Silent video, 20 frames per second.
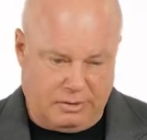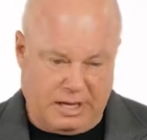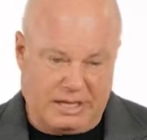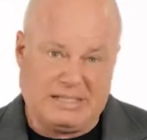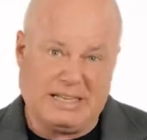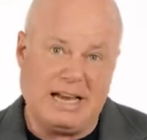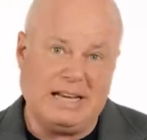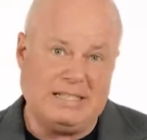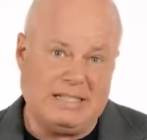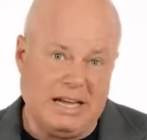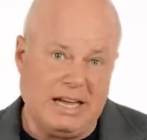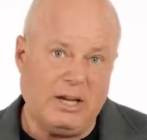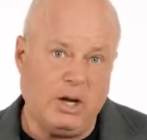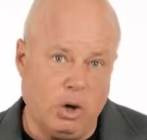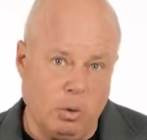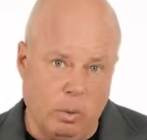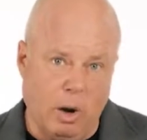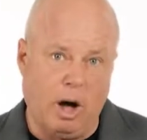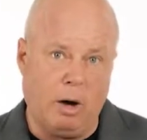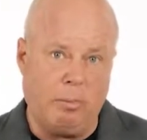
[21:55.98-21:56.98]
say dig
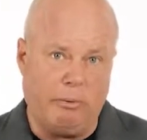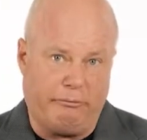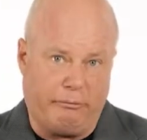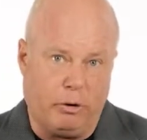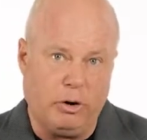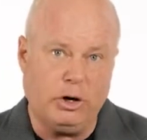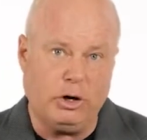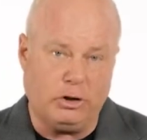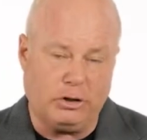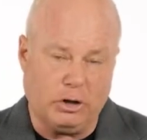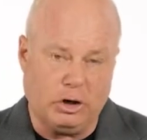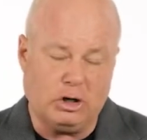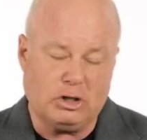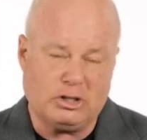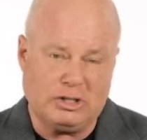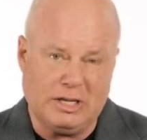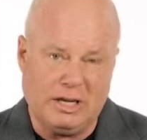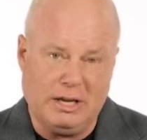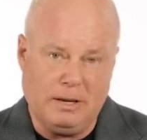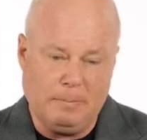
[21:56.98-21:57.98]
your well before you're
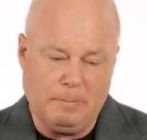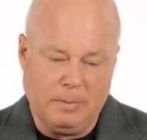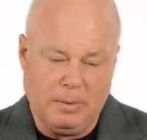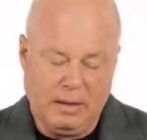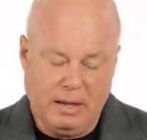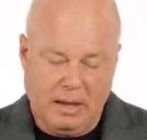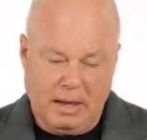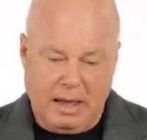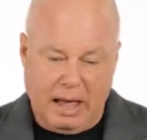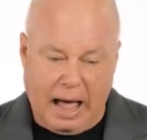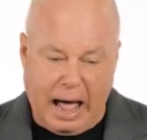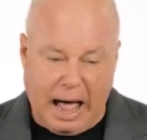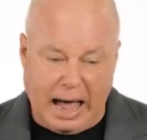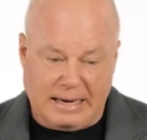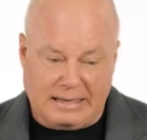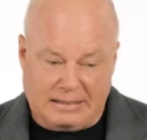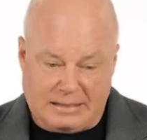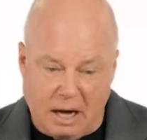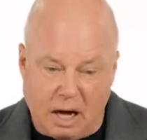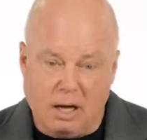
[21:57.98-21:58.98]
thirsty. I
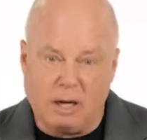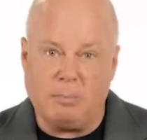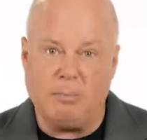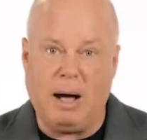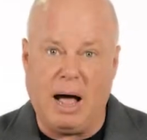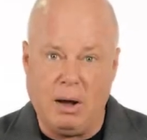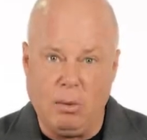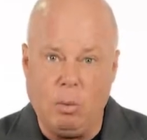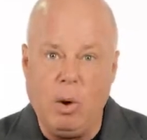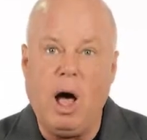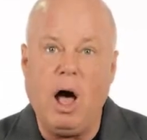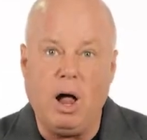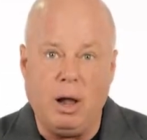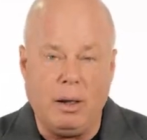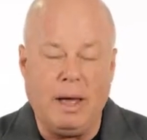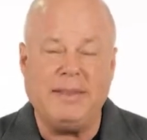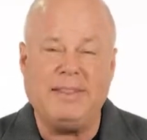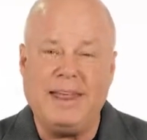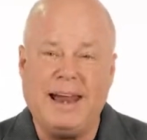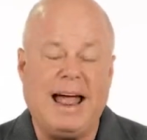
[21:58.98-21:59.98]
dug my well
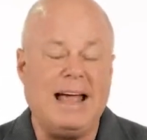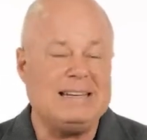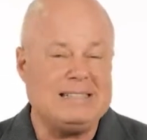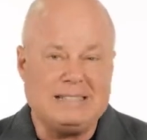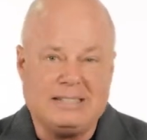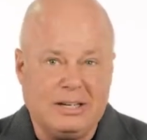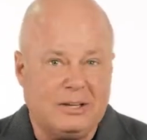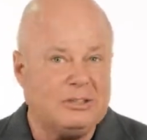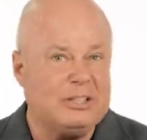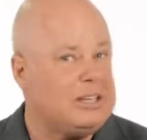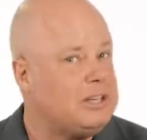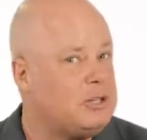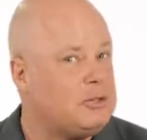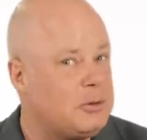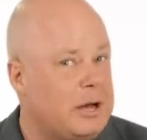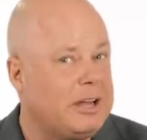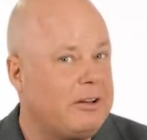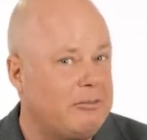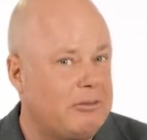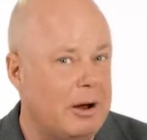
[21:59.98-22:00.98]
and then I still didn't
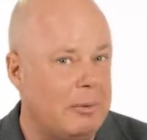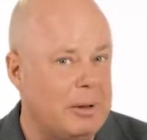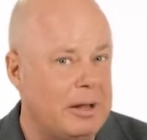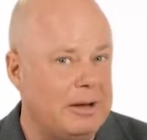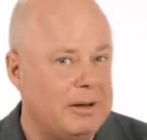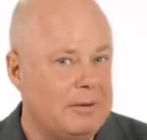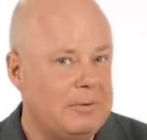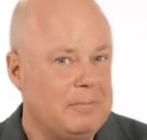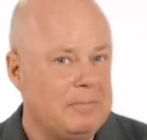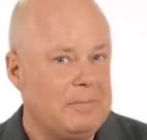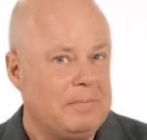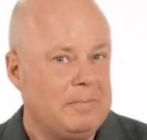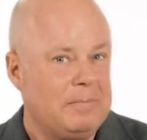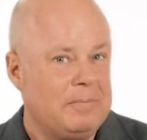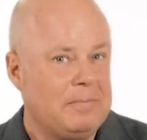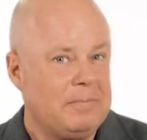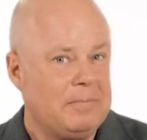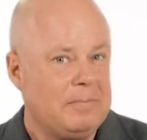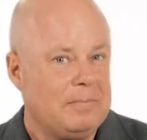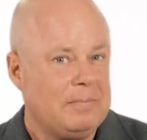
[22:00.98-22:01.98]
drink from it.
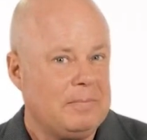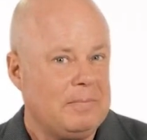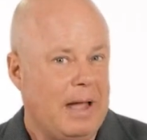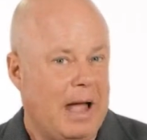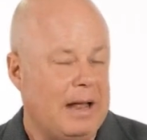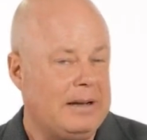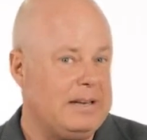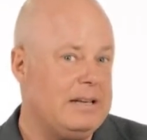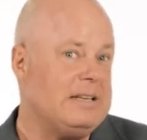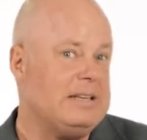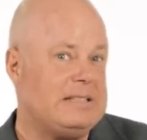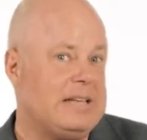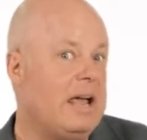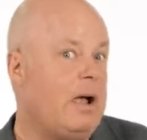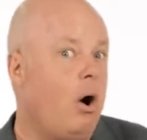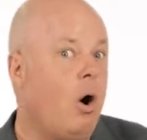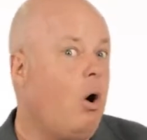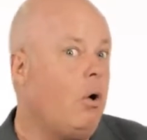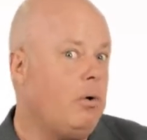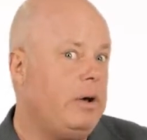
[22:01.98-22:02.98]
I didn't say,
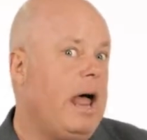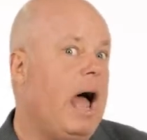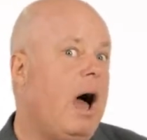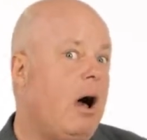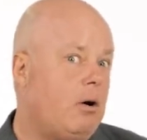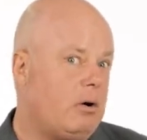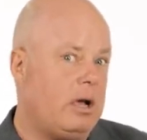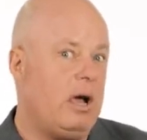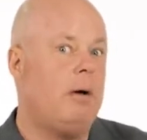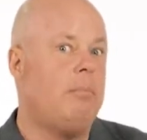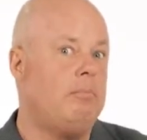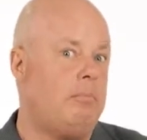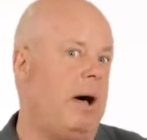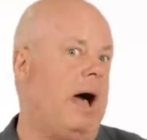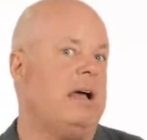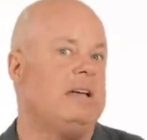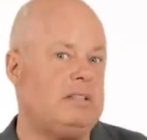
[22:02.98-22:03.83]
oh, now come buy